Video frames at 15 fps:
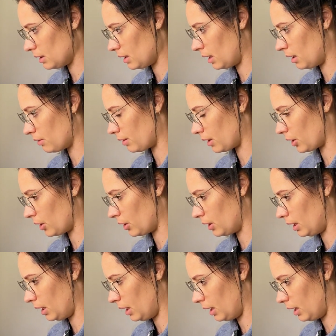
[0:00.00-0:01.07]
and if I go
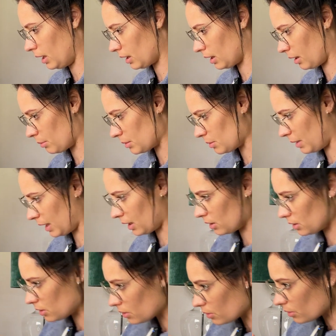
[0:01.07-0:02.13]
there, it comes back
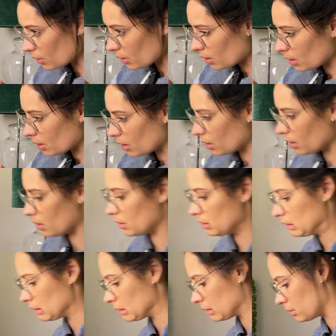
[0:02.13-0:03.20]
to,
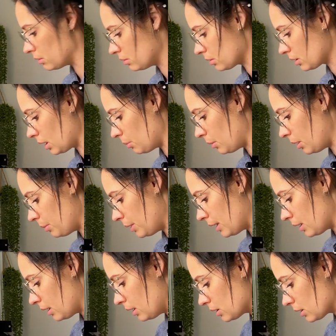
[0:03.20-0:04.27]
okay, maybe it needs to